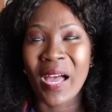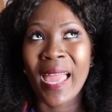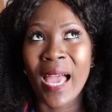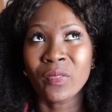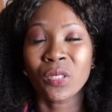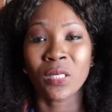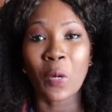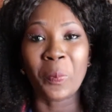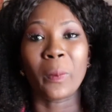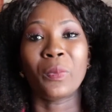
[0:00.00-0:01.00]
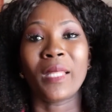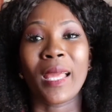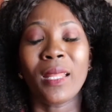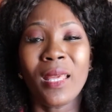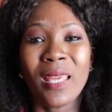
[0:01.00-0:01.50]
I have to tell people
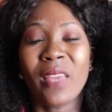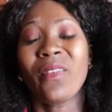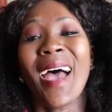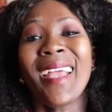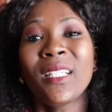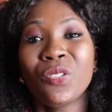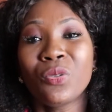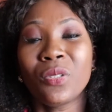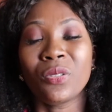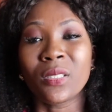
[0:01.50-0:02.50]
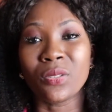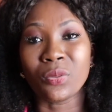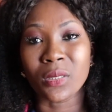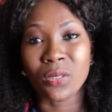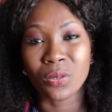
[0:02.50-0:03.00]
that if I can do it, you can
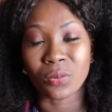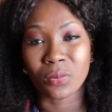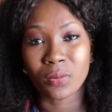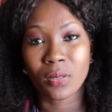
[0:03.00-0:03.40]
do it too.